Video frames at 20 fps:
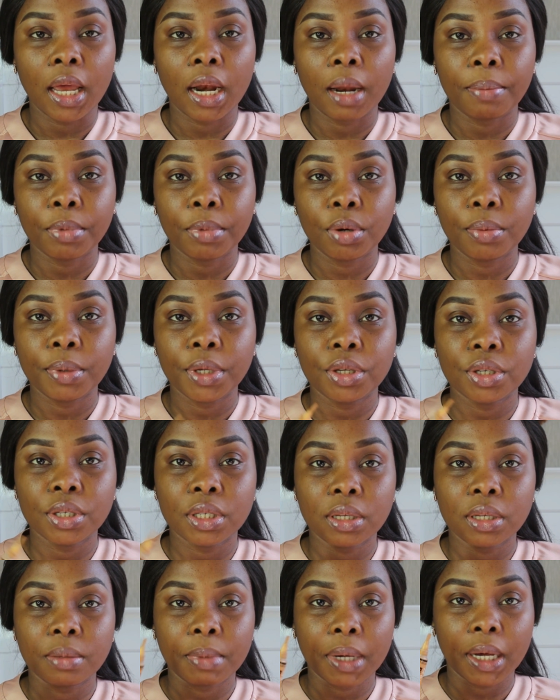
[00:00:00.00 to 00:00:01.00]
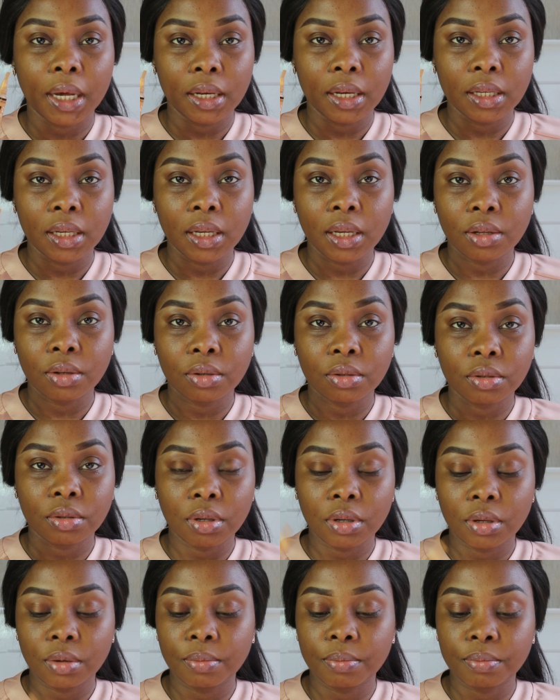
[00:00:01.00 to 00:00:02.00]
and I'm going to be using my Elegel
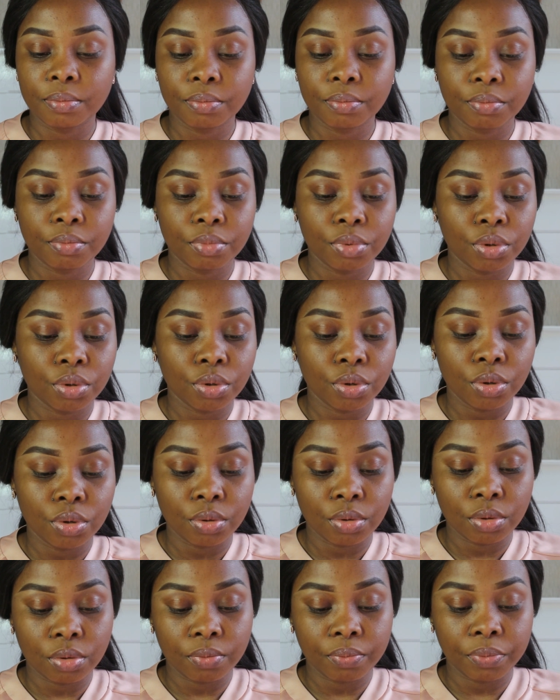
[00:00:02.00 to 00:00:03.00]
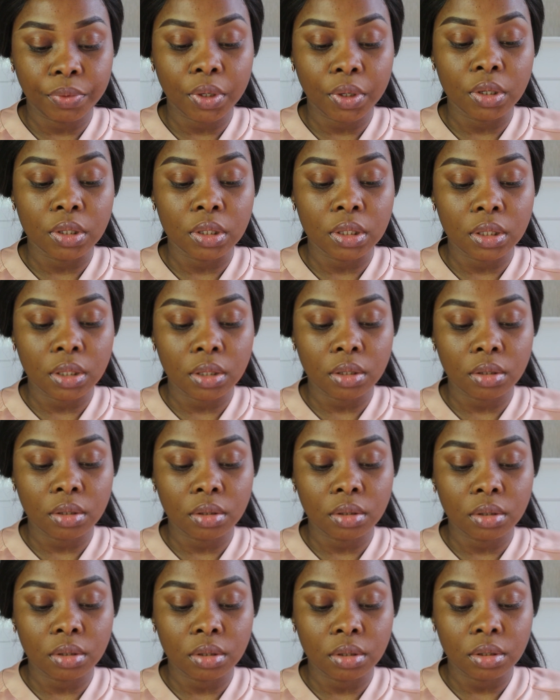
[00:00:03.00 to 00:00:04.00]
Pro
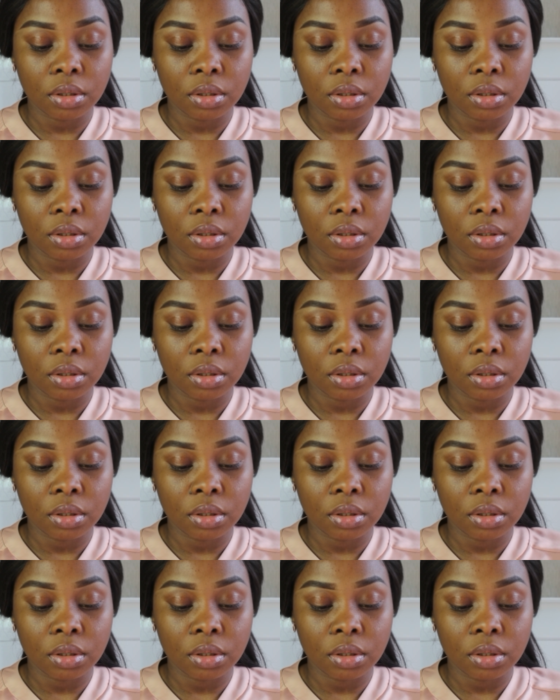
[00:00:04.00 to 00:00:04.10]
Concealer.